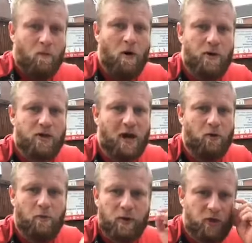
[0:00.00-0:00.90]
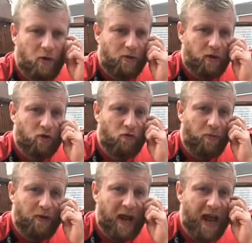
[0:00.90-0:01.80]
When we shout number two, which is
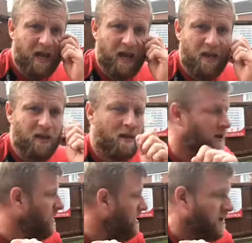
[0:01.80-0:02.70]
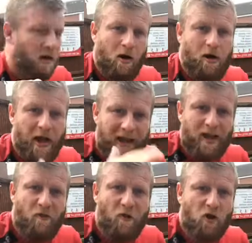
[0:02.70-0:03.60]
scrub the deck, okay,
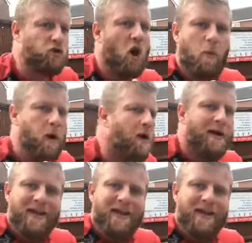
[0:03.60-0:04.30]
get your foot on top,